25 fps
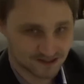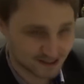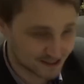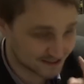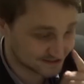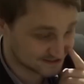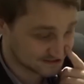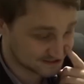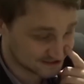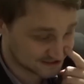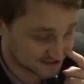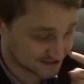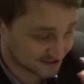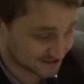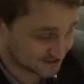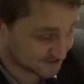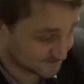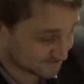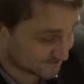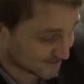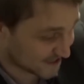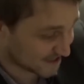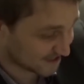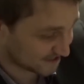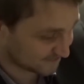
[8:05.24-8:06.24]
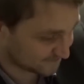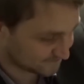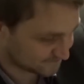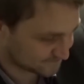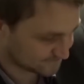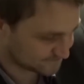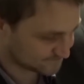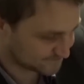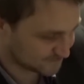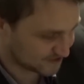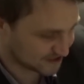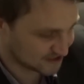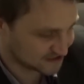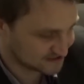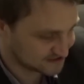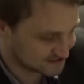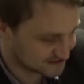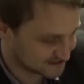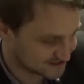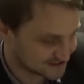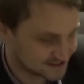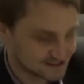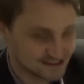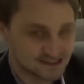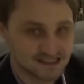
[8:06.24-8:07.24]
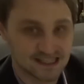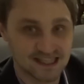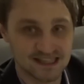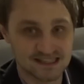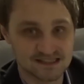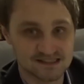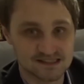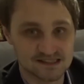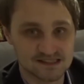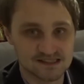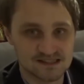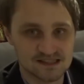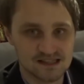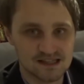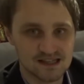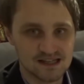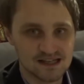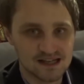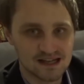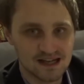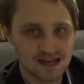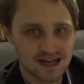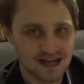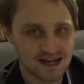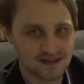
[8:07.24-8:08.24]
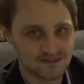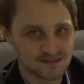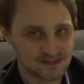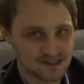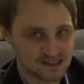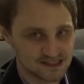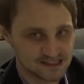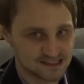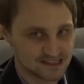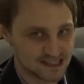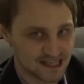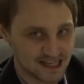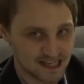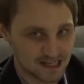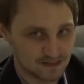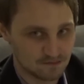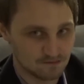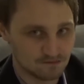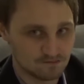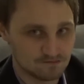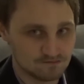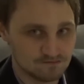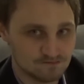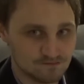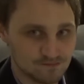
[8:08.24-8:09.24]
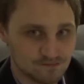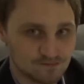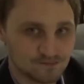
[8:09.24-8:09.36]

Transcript: 1995 VHS sets had the same